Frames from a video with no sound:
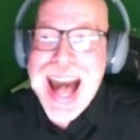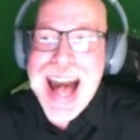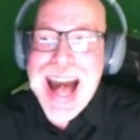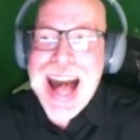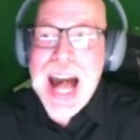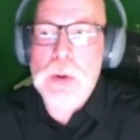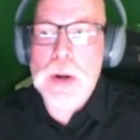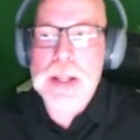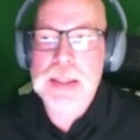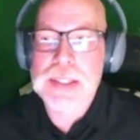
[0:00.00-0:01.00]
I don't want
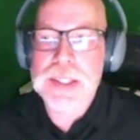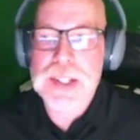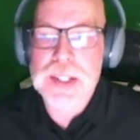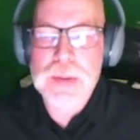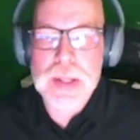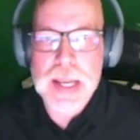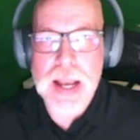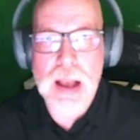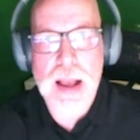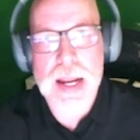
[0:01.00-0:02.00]
nothing to do with
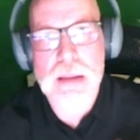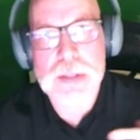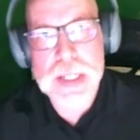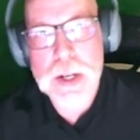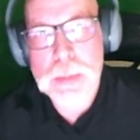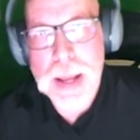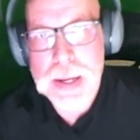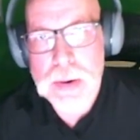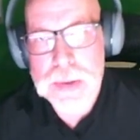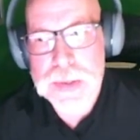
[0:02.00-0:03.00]
AI. I'm just here to buy
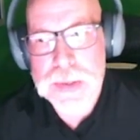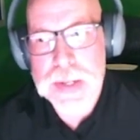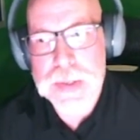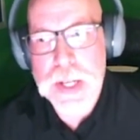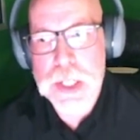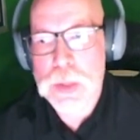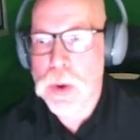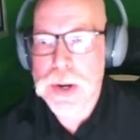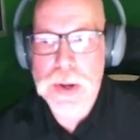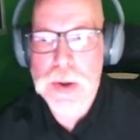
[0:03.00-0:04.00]
groceries. I just
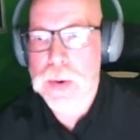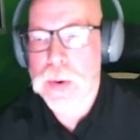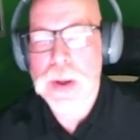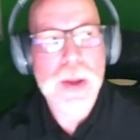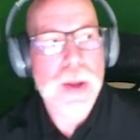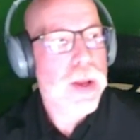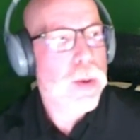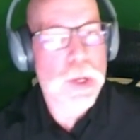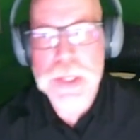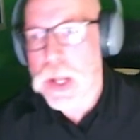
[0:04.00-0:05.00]
want to know
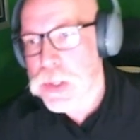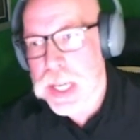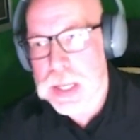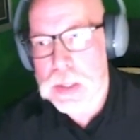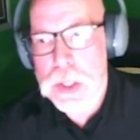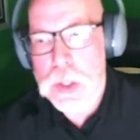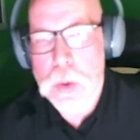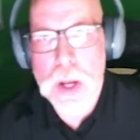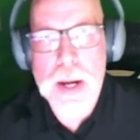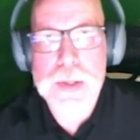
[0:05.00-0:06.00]
what's on sale, and so
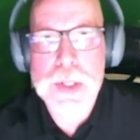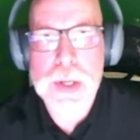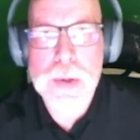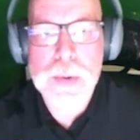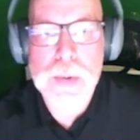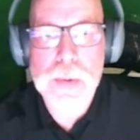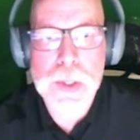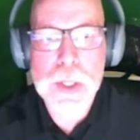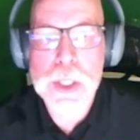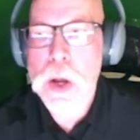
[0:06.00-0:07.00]
on. So
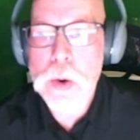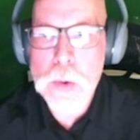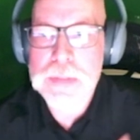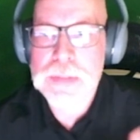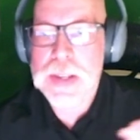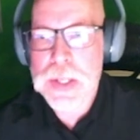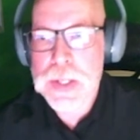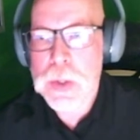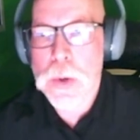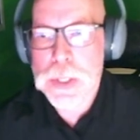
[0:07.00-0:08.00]
you know if this is
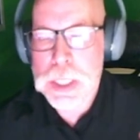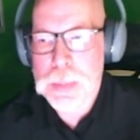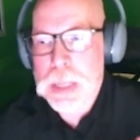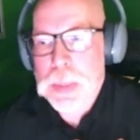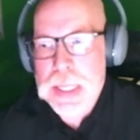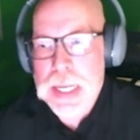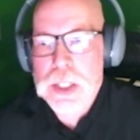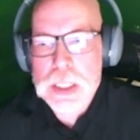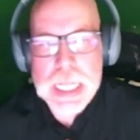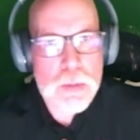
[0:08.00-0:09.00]
going to be
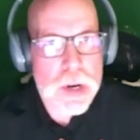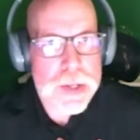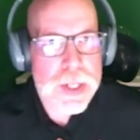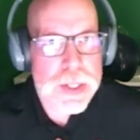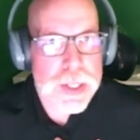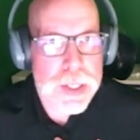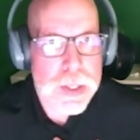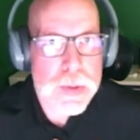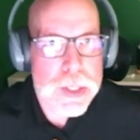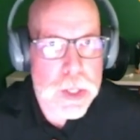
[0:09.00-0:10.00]
potentially a risk to
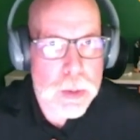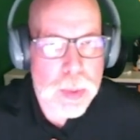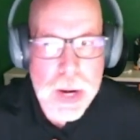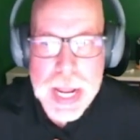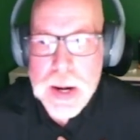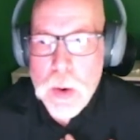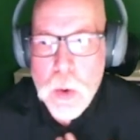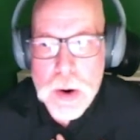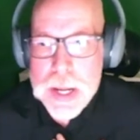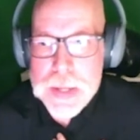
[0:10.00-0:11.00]
you, to your brand,
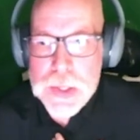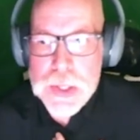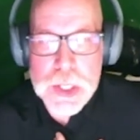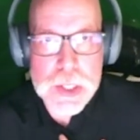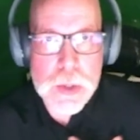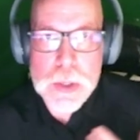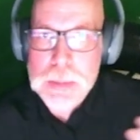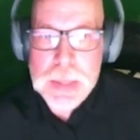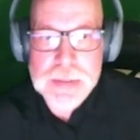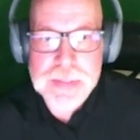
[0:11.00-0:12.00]
or is it just going to
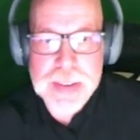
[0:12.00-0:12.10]
be a failed